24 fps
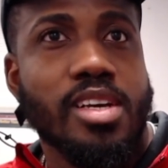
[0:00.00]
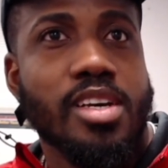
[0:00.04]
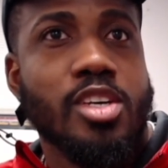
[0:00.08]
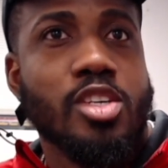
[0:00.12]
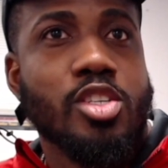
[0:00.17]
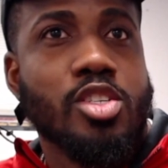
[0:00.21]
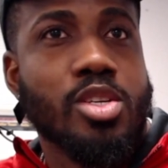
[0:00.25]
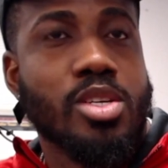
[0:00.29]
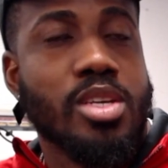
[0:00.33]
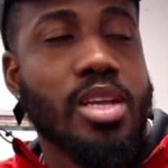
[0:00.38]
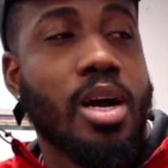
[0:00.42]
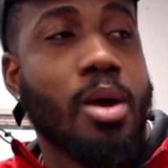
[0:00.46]

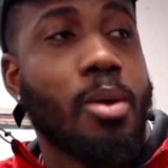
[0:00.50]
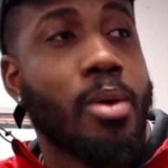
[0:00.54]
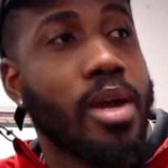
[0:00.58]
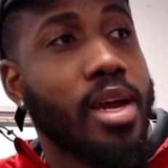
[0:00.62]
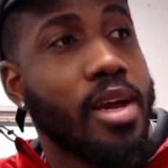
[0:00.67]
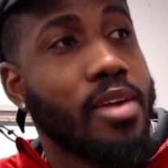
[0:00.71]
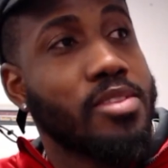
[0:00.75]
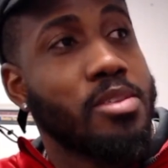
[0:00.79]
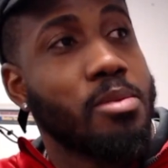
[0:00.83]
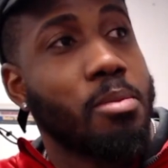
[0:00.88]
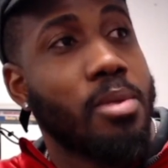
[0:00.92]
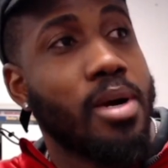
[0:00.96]
So now I
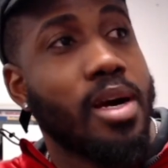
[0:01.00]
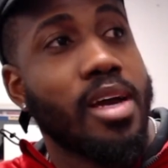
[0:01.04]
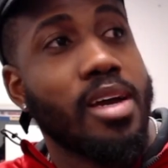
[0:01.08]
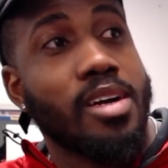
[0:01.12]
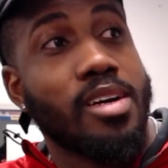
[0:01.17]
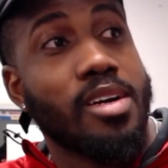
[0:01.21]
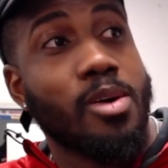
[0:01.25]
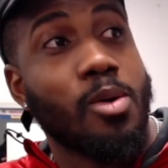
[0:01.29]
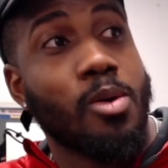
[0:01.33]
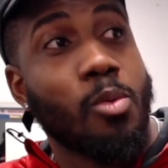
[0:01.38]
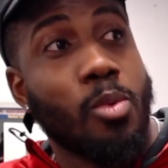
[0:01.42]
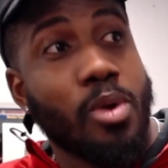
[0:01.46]
have to buy
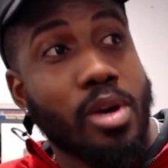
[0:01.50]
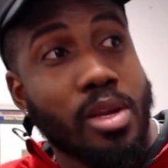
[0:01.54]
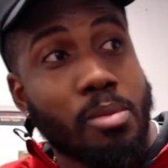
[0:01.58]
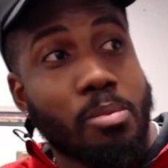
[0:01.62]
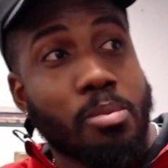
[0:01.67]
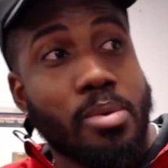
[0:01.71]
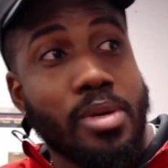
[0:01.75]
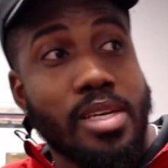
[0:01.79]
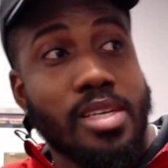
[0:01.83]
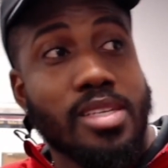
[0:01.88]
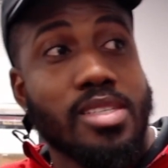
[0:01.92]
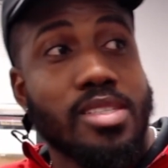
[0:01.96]
her a
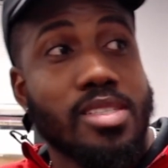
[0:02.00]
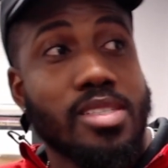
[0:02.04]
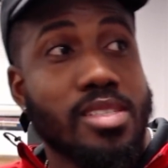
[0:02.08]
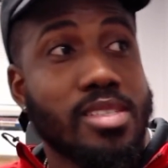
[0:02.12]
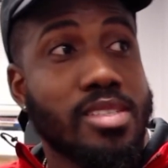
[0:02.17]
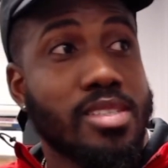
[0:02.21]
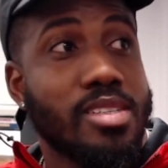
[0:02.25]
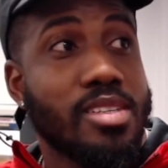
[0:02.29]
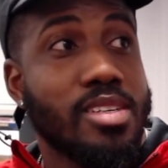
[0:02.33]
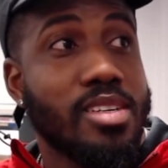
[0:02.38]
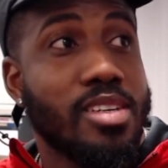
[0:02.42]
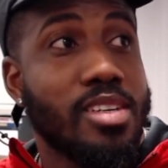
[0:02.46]
1-piece
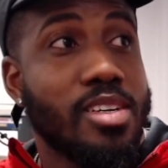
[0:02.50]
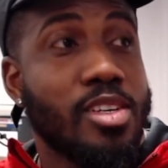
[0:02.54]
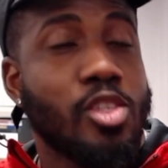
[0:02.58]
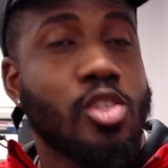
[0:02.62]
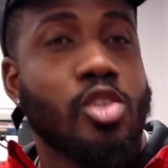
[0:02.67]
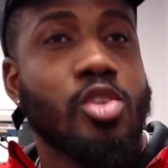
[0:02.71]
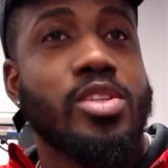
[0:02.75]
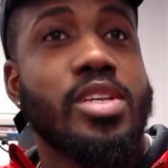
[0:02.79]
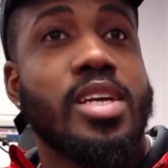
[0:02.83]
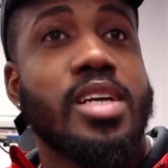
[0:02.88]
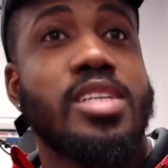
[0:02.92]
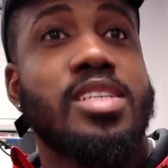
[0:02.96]

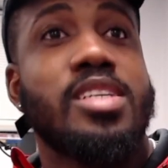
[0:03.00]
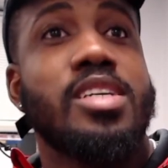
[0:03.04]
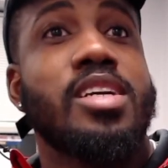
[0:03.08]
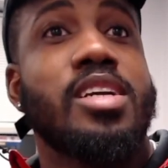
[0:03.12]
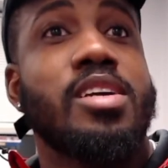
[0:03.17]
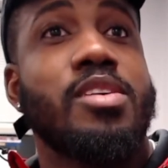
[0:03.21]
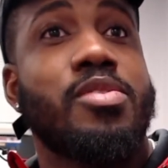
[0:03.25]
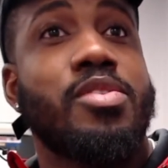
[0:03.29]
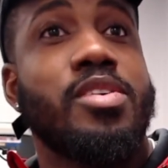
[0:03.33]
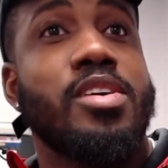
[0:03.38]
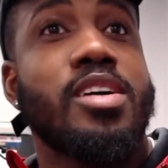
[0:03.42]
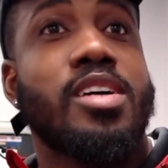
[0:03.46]
so that she
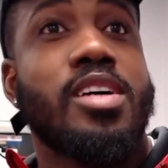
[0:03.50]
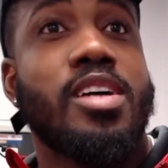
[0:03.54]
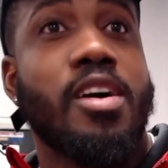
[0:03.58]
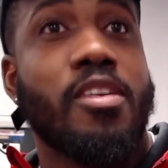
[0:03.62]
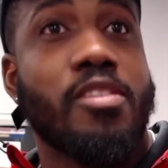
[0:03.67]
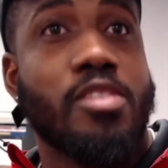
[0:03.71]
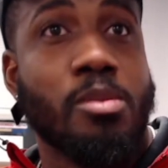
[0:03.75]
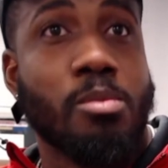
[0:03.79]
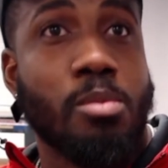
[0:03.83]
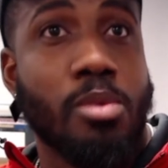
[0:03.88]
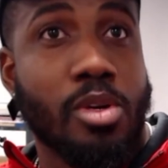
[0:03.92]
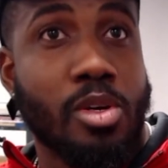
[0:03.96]
can feel
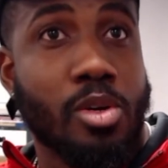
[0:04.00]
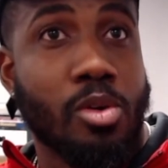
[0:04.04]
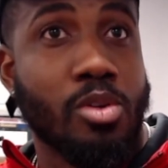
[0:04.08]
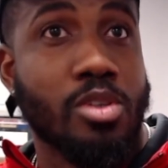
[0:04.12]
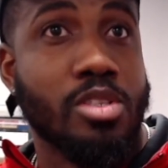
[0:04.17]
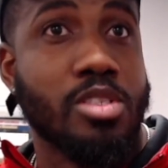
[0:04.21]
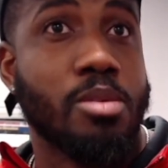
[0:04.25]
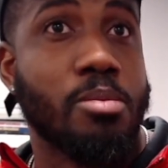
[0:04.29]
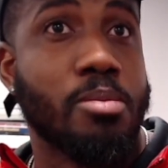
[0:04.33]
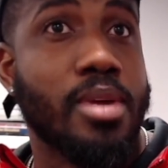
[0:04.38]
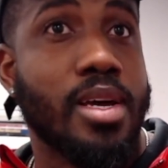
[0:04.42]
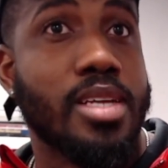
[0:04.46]
comfortable going
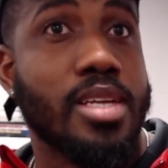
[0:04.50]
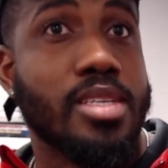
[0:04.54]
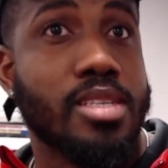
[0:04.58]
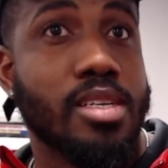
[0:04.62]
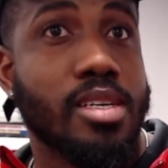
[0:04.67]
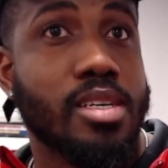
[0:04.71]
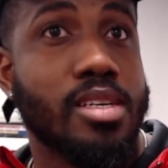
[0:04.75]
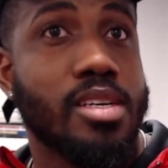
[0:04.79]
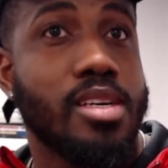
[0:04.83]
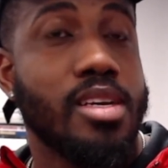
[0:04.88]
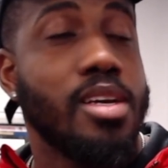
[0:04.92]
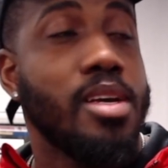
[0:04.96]
to gymnastic.